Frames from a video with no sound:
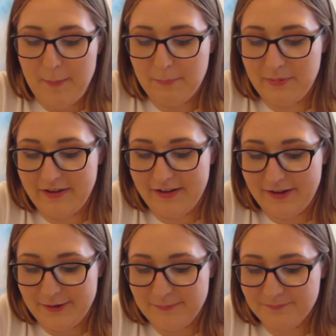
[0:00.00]
But
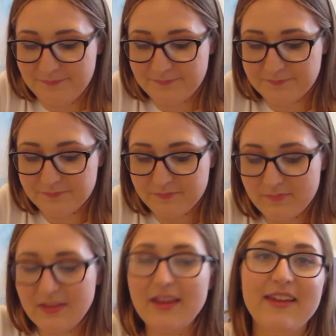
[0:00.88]

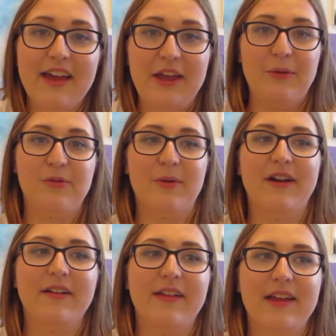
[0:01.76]
yeah, he was
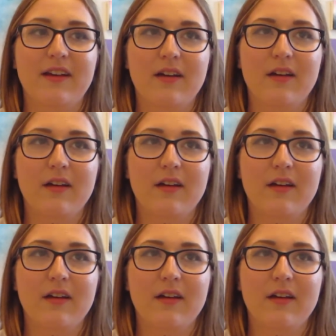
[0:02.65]
wearing like,